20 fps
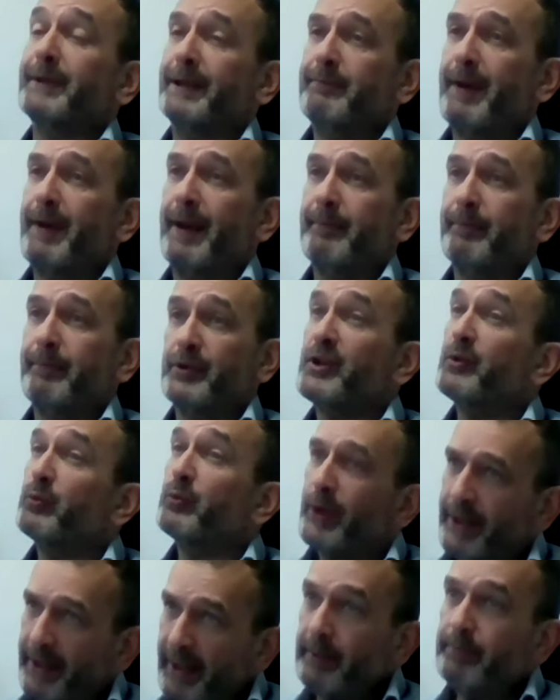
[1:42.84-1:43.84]
members and we
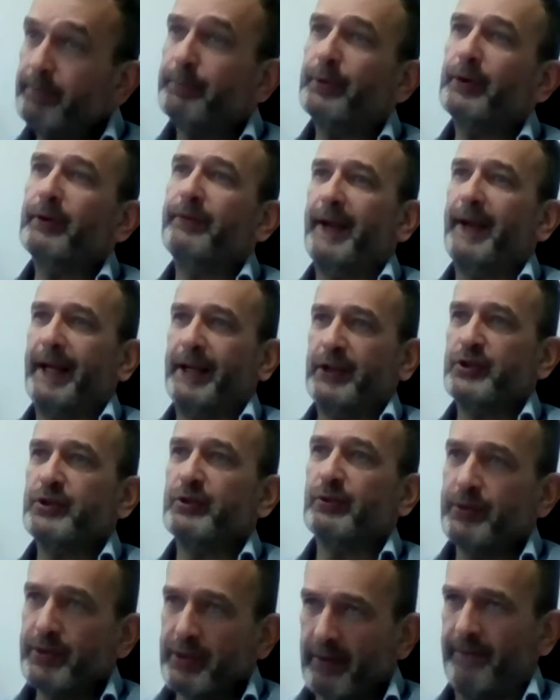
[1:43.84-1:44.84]
need
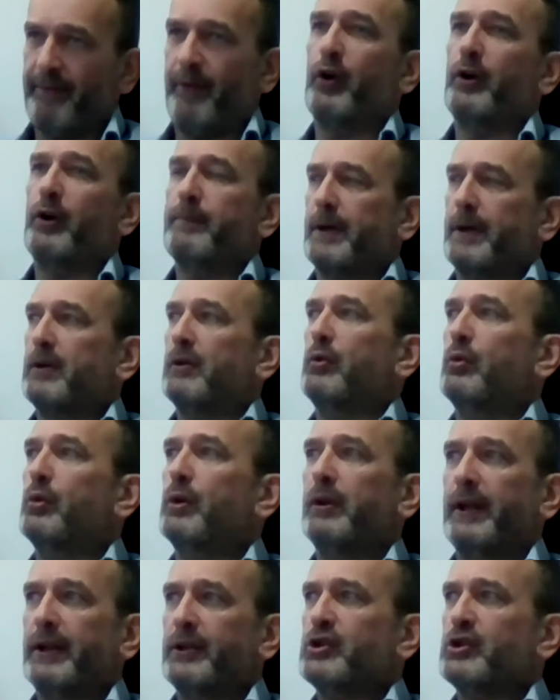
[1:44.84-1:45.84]
professionals to form a
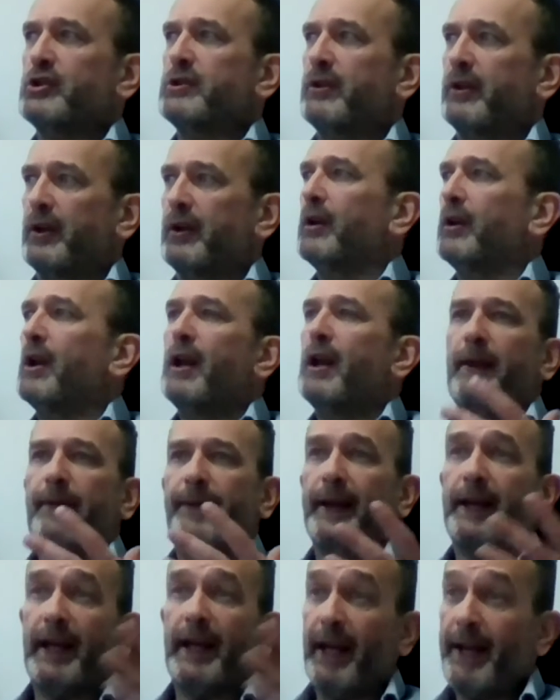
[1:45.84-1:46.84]
coalition
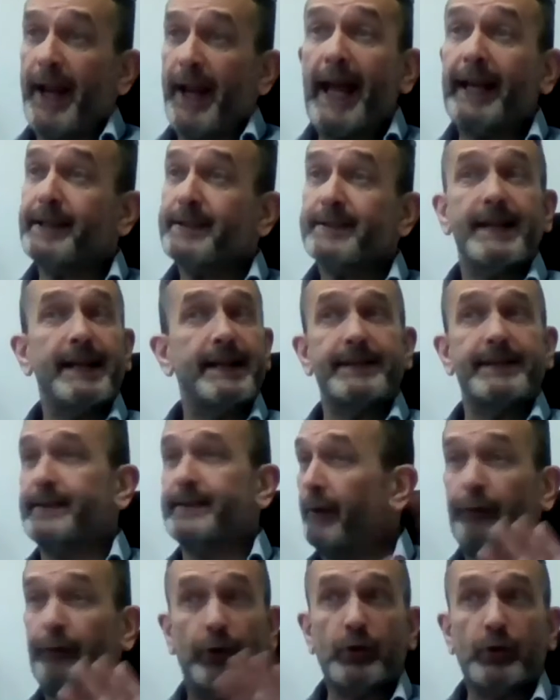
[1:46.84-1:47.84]
that can access
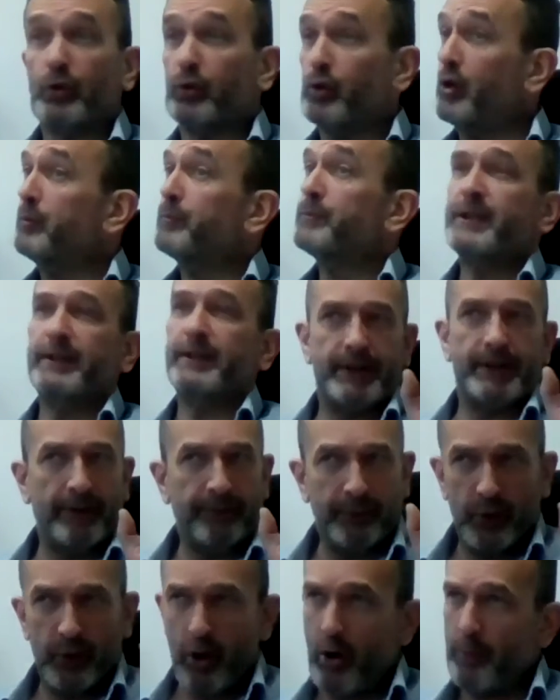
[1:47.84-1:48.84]
different groups and
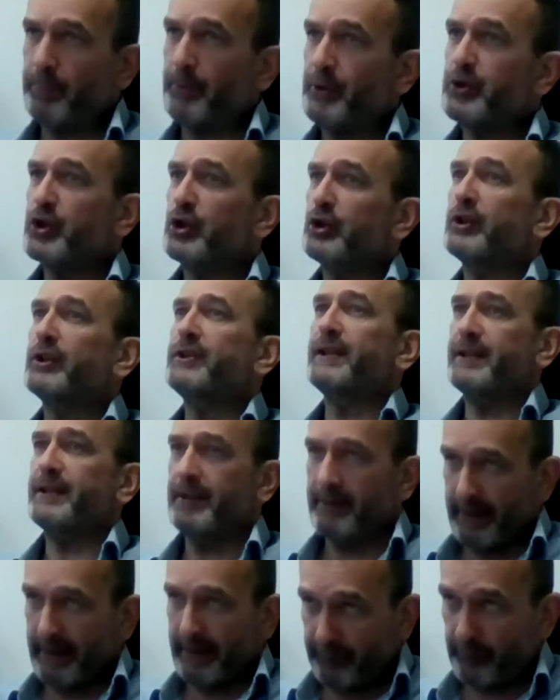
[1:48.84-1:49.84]
different opportunities and
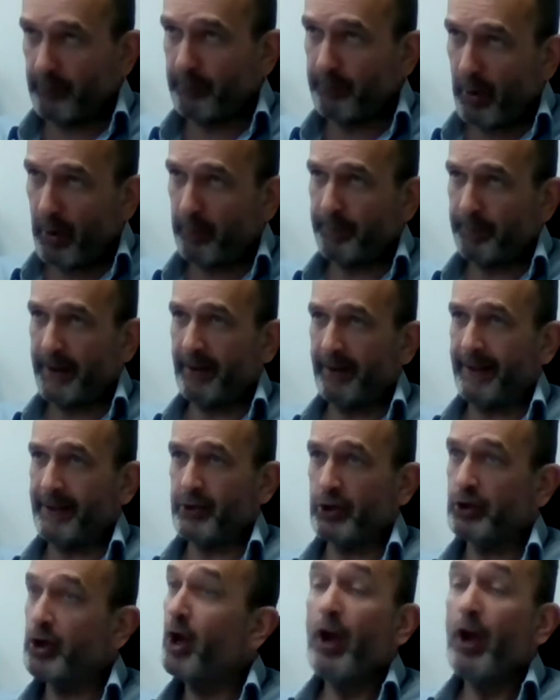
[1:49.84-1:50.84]
different
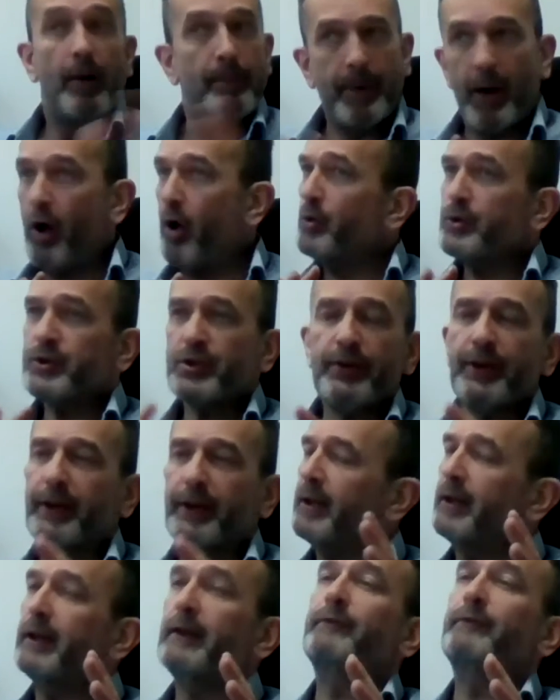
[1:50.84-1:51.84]
populations, but also that
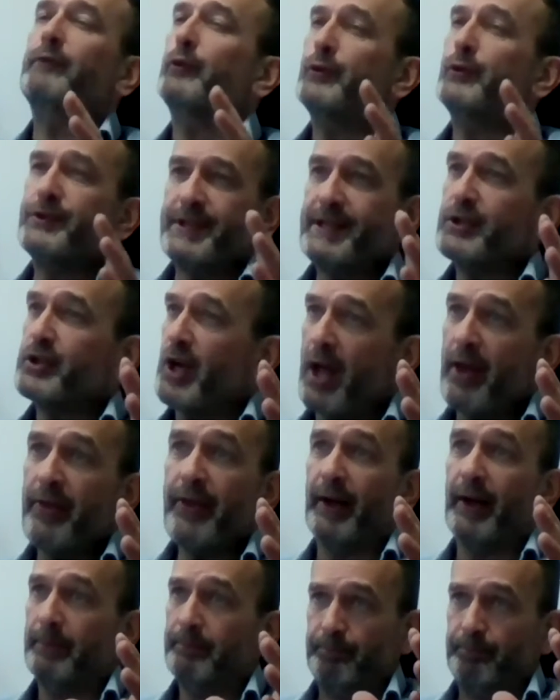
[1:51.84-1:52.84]
can influence each
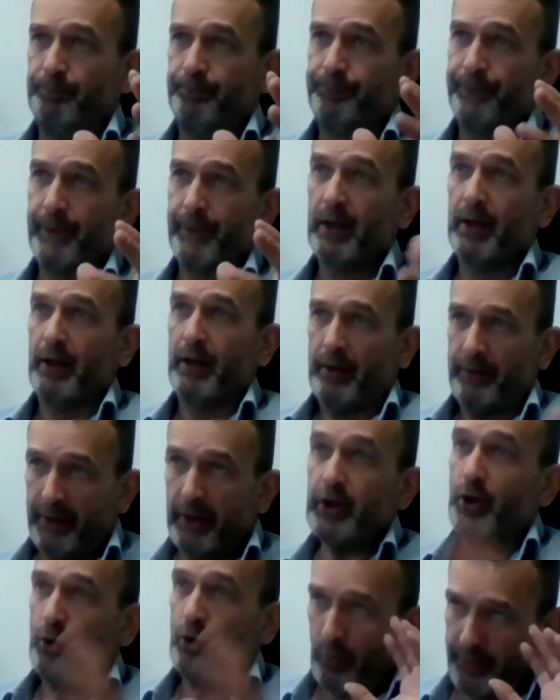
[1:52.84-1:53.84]
other. Mm-hmm. But,
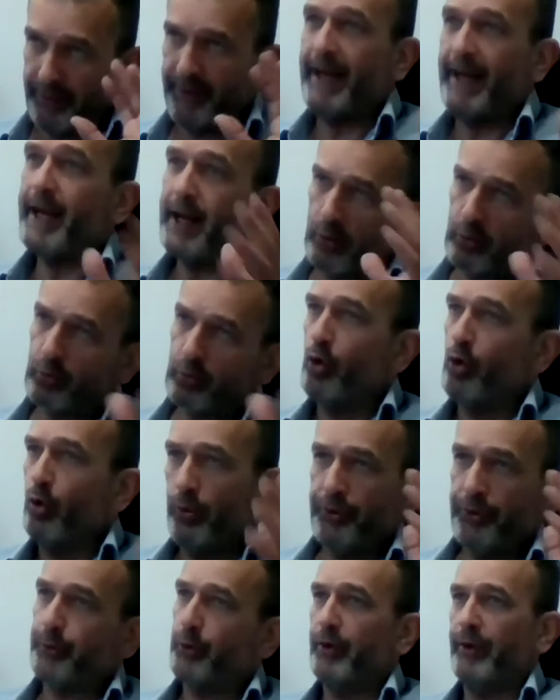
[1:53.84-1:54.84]
they grow
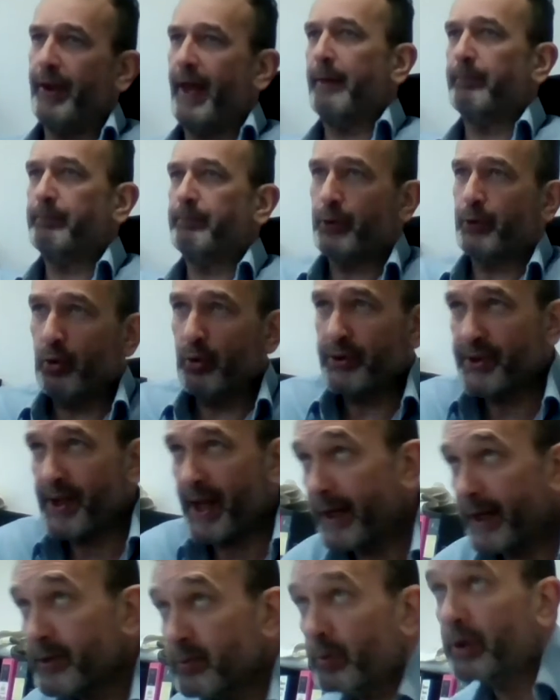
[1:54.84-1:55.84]
through that
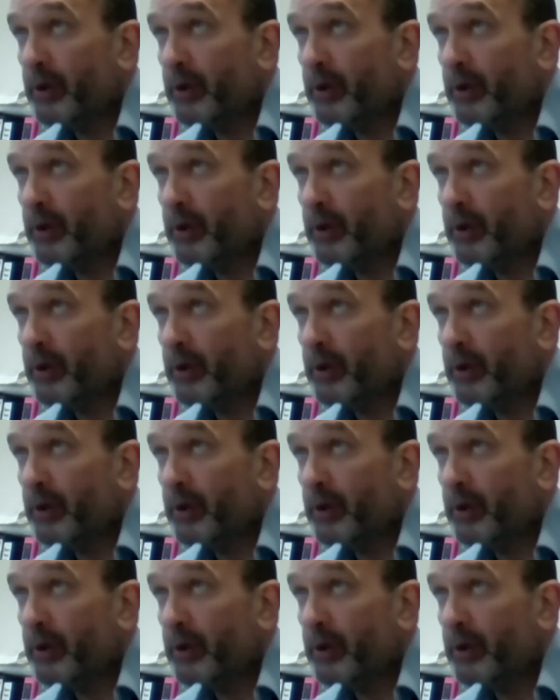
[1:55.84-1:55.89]
process. We're